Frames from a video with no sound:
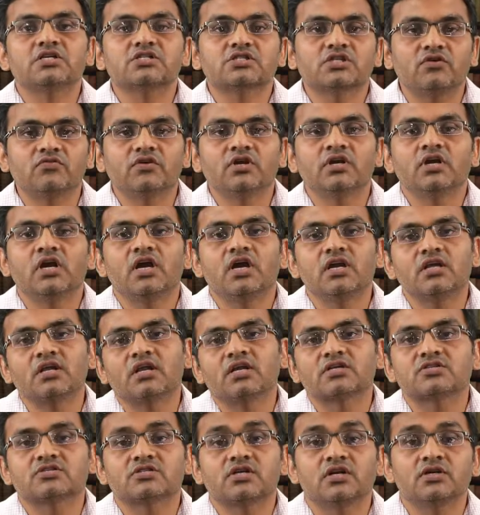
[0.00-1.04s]
discovering
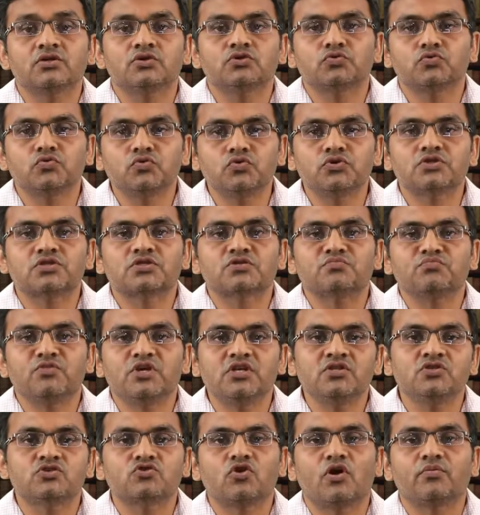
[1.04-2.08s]
aerial extent routes
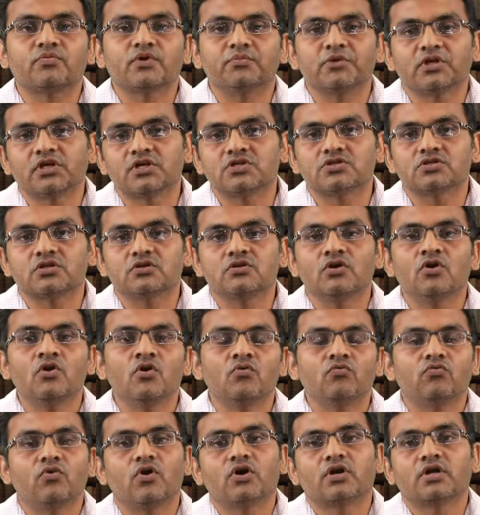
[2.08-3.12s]
means of communication
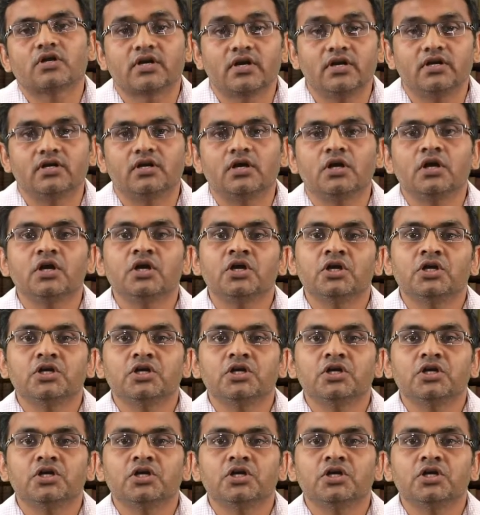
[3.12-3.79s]
for trade